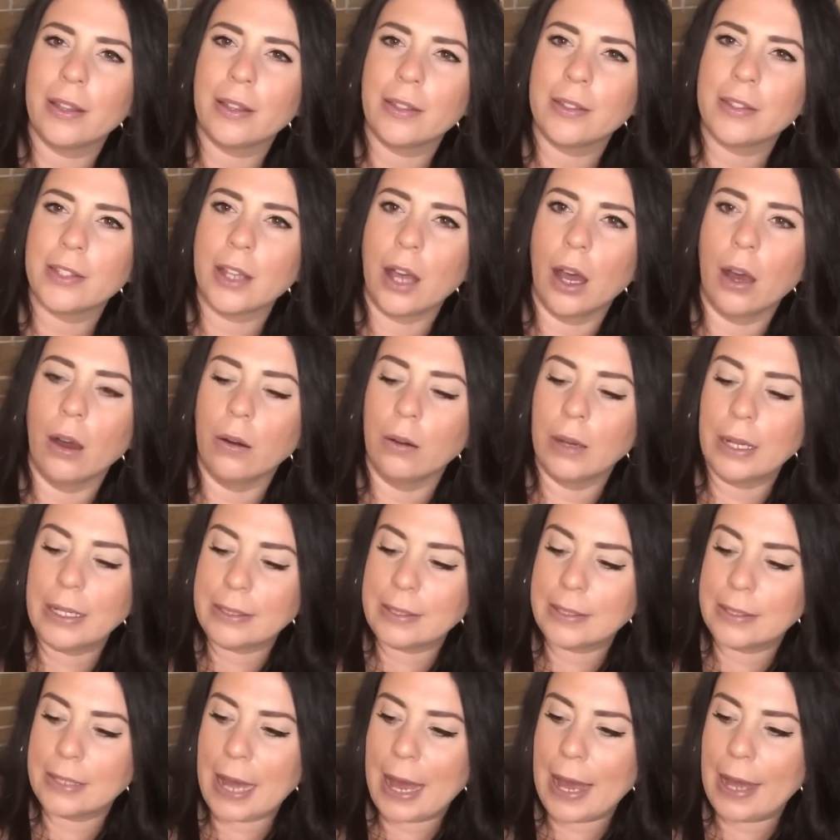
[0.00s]
So
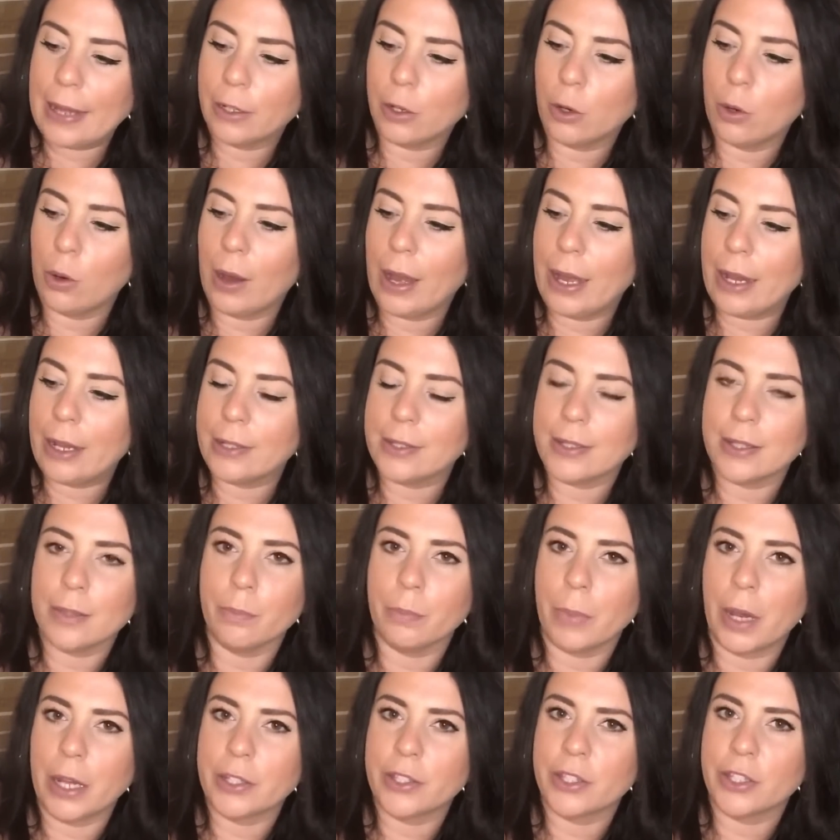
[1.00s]
it's not quite
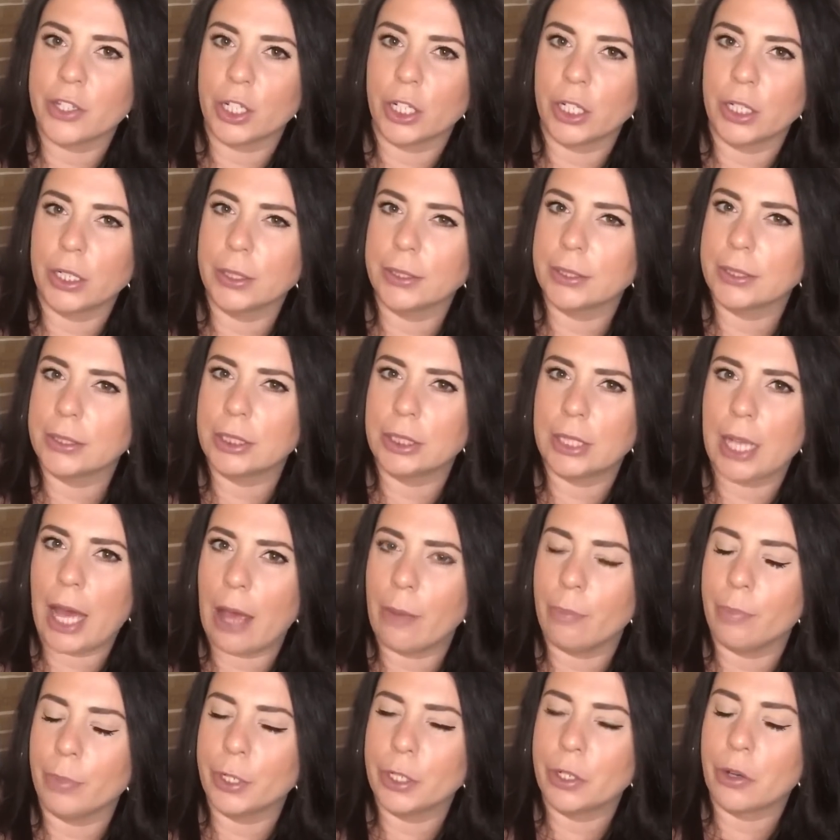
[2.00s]
mustard,
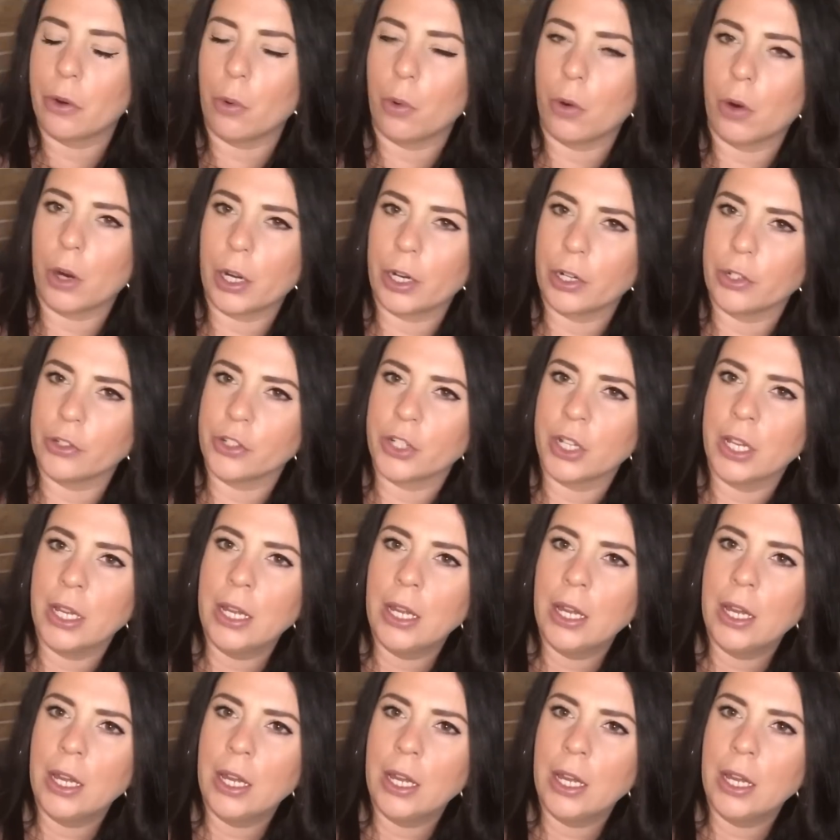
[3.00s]
not burnt orange,